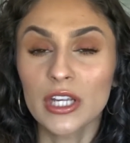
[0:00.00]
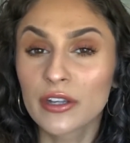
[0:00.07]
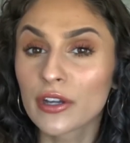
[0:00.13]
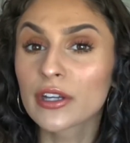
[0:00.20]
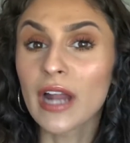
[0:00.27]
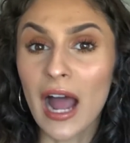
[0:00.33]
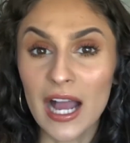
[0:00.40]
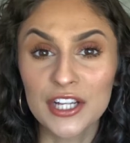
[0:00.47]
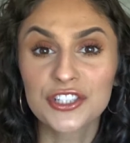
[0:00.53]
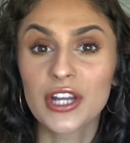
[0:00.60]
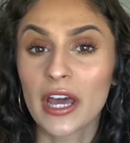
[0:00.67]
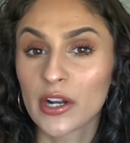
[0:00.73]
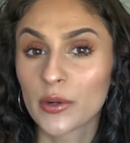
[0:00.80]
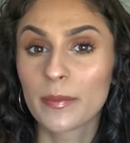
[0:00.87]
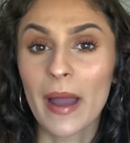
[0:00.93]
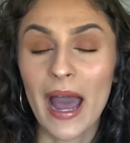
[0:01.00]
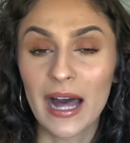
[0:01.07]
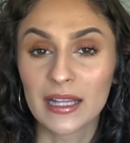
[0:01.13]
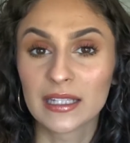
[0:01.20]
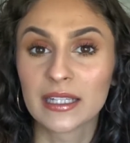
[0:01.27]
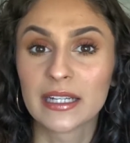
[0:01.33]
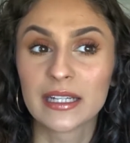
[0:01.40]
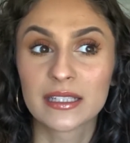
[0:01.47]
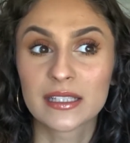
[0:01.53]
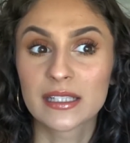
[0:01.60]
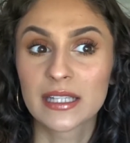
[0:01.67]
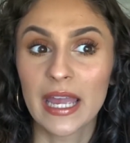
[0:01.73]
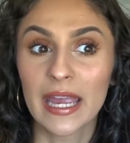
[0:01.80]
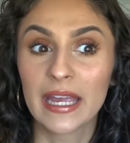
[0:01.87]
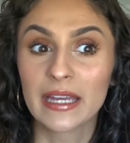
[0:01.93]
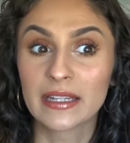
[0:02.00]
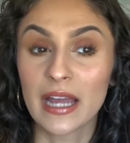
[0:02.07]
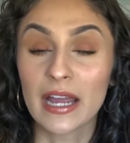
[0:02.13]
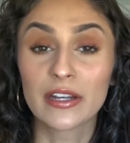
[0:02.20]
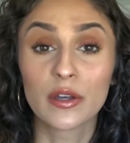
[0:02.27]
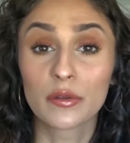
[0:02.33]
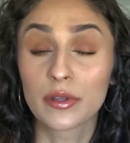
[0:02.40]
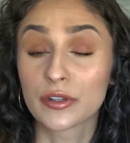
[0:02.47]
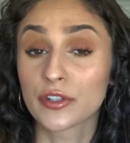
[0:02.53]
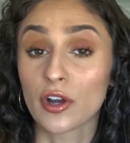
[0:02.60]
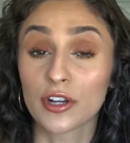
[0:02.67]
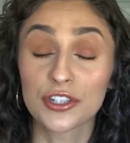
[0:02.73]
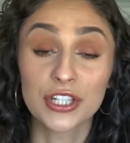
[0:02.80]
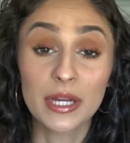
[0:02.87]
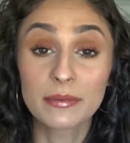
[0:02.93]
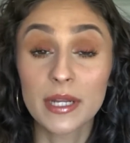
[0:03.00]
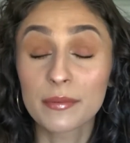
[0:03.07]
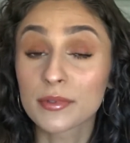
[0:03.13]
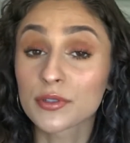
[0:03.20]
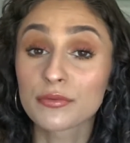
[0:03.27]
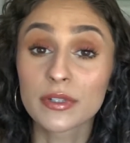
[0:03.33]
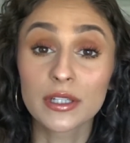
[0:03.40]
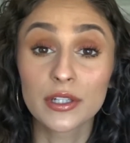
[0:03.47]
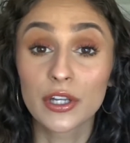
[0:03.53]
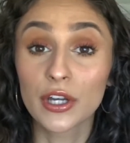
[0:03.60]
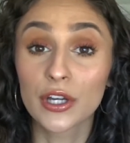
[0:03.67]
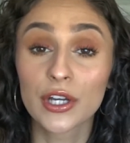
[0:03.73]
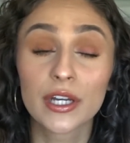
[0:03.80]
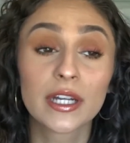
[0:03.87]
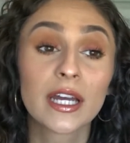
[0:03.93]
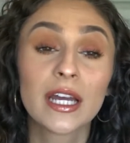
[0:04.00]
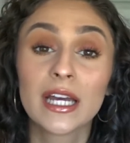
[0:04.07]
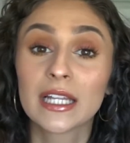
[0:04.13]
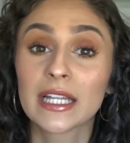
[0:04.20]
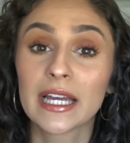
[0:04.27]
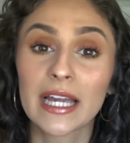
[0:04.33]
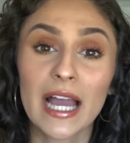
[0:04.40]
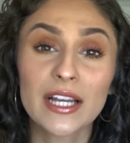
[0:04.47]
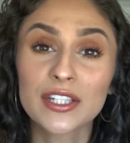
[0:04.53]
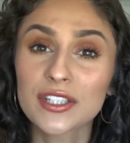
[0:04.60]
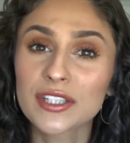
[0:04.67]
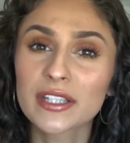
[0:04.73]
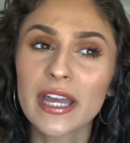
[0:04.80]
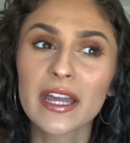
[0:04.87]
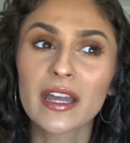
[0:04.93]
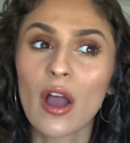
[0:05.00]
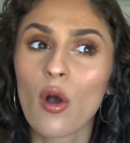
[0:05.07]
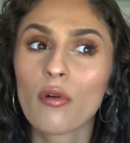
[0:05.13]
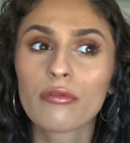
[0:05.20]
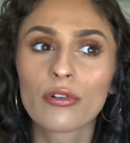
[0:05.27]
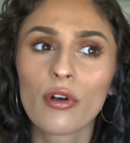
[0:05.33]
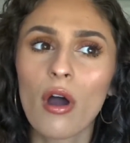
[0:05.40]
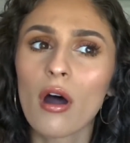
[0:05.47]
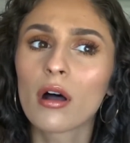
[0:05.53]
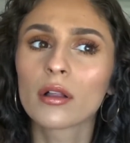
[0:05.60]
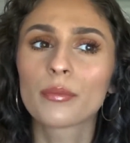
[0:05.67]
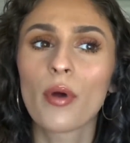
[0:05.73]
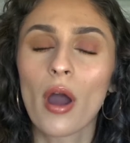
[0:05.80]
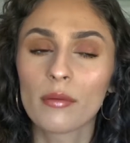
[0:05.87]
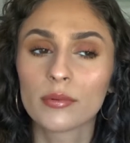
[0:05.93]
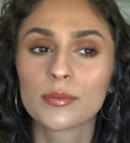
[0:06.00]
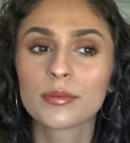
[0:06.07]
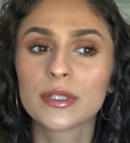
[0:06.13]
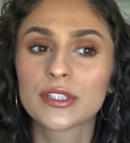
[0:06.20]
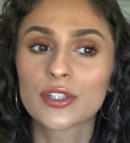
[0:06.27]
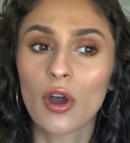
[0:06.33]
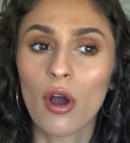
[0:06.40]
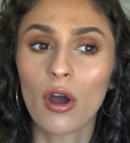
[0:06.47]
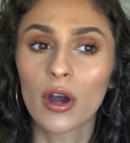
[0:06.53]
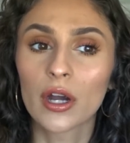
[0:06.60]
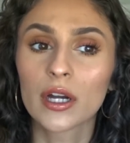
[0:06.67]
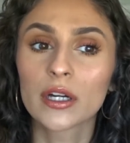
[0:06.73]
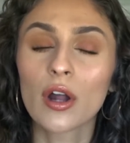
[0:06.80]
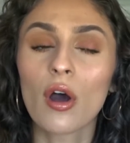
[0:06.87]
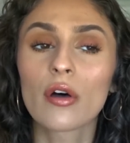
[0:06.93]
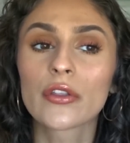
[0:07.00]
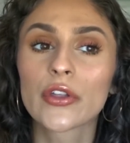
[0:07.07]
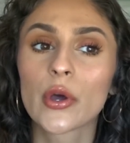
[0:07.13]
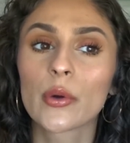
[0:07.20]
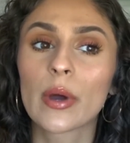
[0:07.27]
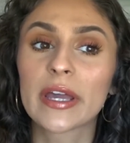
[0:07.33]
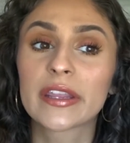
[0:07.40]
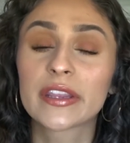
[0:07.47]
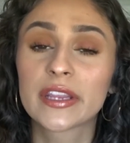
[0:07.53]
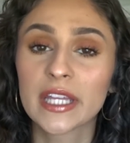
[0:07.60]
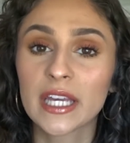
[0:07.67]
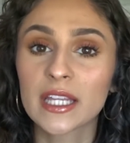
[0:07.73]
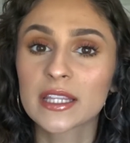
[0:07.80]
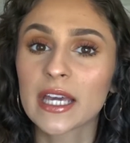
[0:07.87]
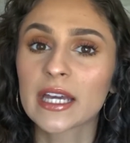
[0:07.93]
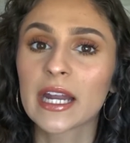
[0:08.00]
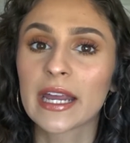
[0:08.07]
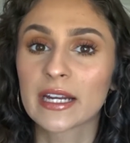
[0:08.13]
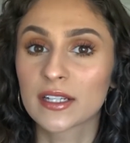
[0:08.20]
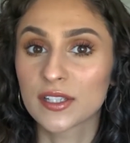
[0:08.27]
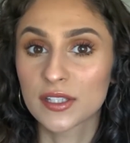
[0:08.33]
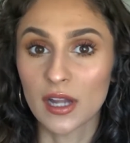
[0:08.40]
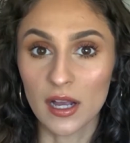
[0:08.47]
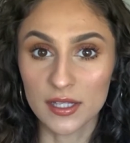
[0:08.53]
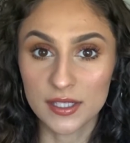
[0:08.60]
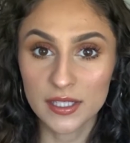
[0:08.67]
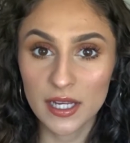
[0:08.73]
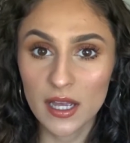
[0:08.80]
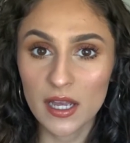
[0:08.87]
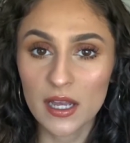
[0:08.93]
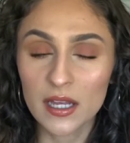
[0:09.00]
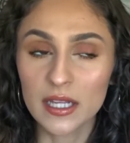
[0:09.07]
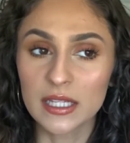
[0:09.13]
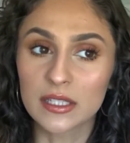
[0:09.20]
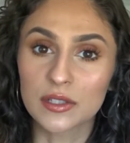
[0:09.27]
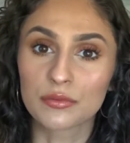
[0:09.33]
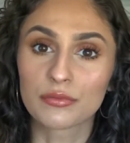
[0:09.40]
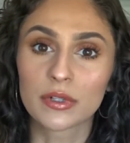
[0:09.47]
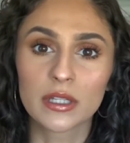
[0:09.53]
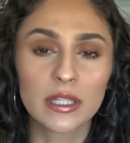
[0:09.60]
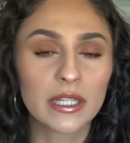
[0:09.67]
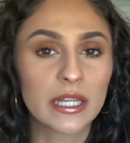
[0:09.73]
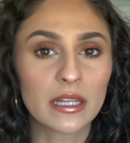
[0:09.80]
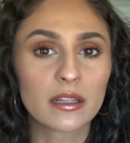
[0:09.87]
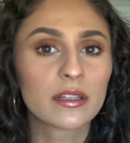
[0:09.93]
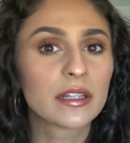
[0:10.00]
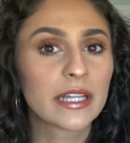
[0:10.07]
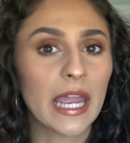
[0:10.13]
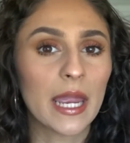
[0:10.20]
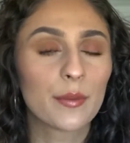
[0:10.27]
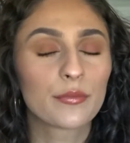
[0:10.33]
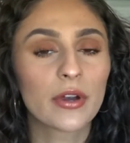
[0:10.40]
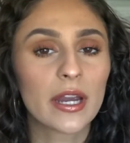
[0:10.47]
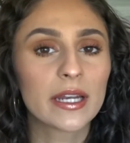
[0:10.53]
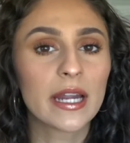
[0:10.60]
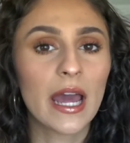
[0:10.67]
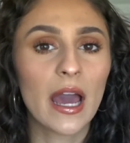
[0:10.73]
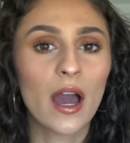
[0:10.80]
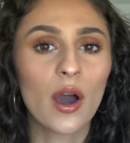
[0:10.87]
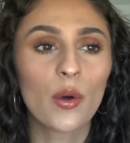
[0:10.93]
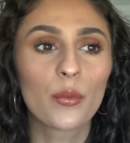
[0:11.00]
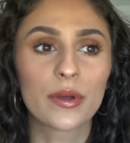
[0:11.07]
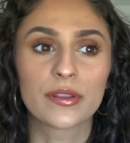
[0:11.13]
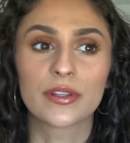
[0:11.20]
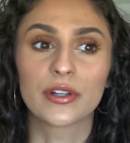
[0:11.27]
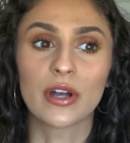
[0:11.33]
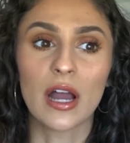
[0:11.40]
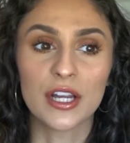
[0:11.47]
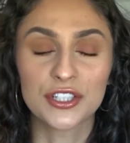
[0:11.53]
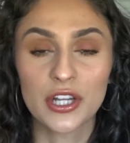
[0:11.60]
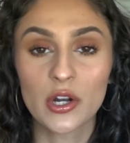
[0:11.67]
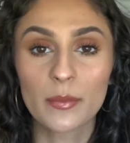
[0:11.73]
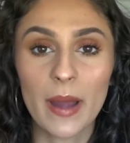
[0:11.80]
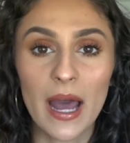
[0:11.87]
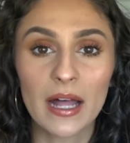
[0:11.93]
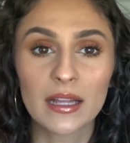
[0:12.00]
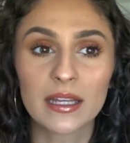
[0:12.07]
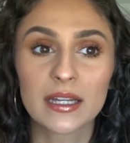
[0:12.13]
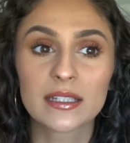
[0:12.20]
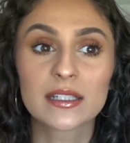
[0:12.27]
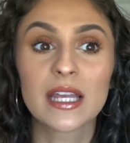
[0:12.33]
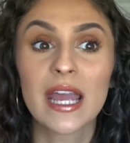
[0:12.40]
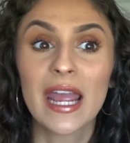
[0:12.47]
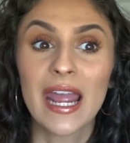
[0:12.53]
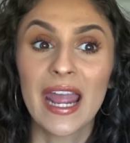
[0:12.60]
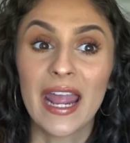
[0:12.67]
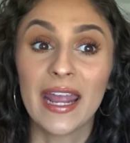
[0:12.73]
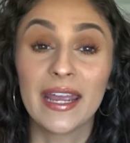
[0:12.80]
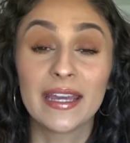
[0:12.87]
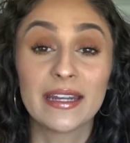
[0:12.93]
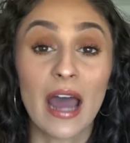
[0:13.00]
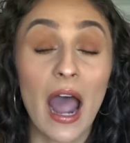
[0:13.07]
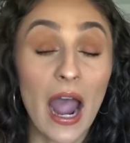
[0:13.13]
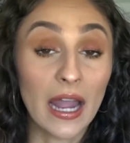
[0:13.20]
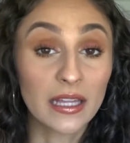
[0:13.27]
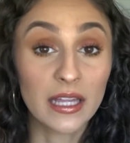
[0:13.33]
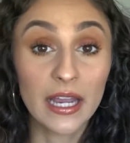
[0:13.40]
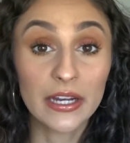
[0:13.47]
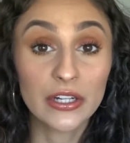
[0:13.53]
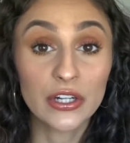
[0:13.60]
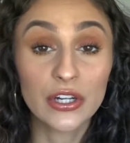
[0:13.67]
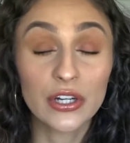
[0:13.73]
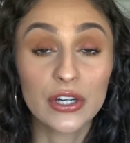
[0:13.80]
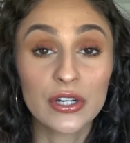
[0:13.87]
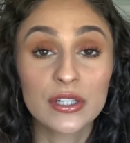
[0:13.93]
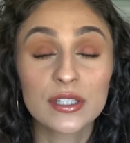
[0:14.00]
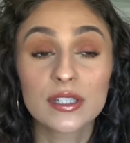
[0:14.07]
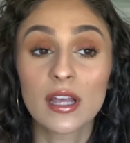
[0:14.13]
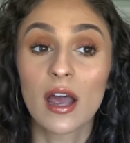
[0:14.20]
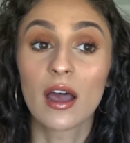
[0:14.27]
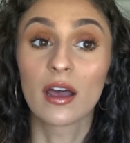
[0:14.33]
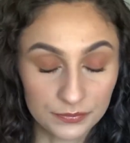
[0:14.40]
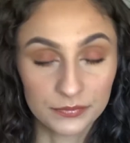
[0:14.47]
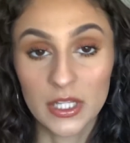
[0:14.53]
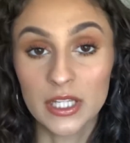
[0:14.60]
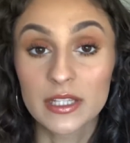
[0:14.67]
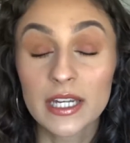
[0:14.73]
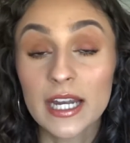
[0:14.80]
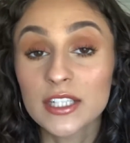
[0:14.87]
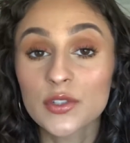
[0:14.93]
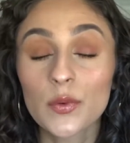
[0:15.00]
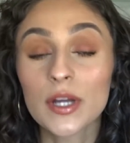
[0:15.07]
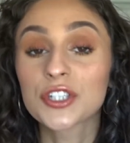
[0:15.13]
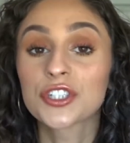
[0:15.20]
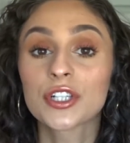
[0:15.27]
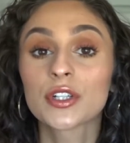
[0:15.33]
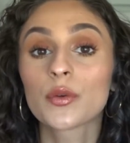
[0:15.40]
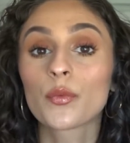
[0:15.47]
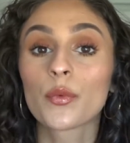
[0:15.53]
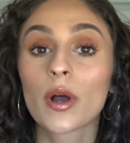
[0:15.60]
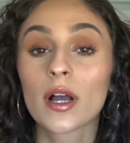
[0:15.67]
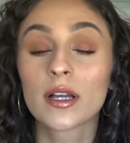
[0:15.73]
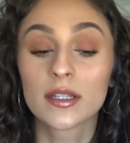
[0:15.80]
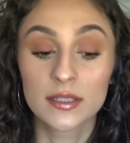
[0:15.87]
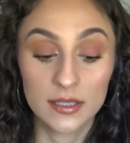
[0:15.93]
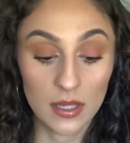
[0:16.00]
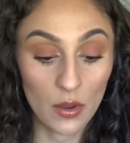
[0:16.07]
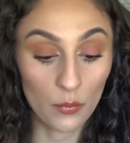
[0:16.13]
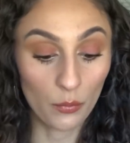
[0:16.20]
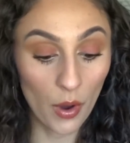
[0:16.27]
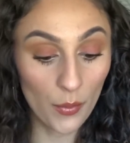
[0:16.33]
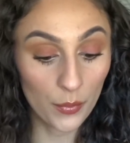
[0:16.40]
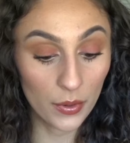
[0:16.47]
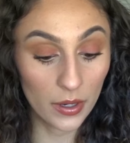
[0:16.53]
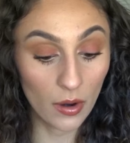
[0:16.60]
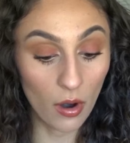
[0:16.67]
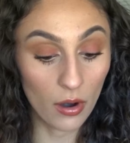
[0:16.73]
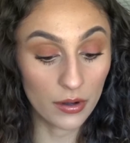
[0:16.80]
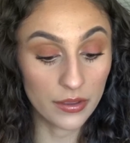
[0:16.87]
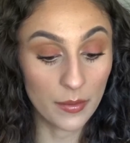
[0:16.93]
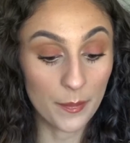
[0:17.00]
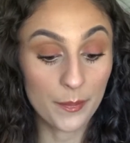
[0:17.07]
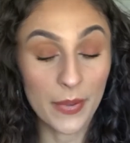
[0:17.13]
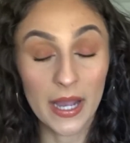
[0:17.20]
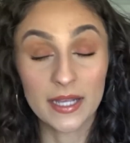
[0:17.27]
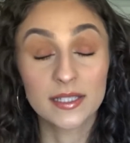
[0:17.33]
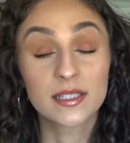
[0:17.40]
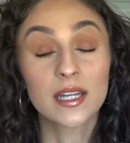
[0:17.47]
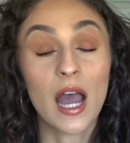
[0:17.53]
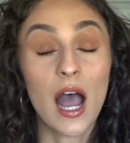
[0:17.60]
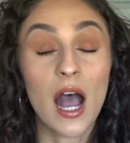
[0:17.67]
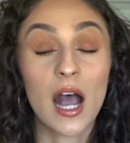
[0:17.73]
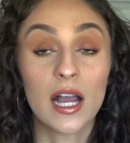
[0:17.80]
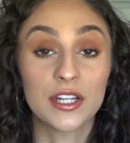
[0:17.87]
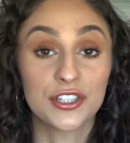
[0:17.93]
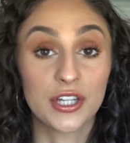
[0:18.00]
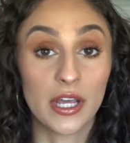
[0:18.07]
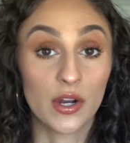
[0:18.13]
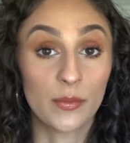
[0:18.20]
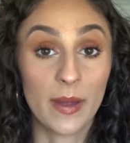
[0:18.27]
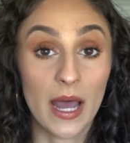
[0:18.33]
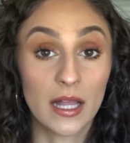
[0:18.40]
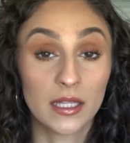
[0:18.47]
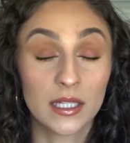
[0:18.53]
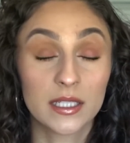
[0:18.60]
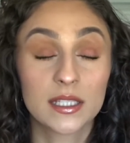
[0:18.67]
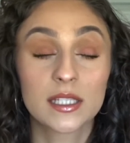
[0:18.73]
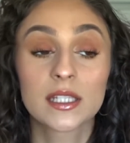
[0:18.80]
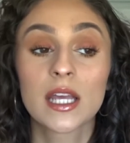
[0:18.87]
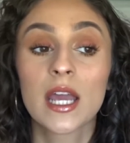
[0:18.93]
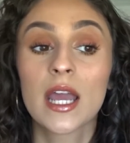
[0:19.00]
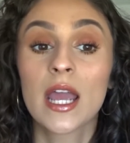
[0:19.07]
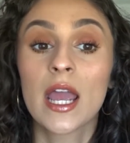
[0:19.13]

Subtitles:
good eyeshadow palettes, and I know their Tarte Shape Tape is really good. Like, I just say overall probably Tarte, although I think that Anastasia is really killing the game right now with their eyeshadow palettes and highlighters. The next question was, what are the best eyeshadow palettes?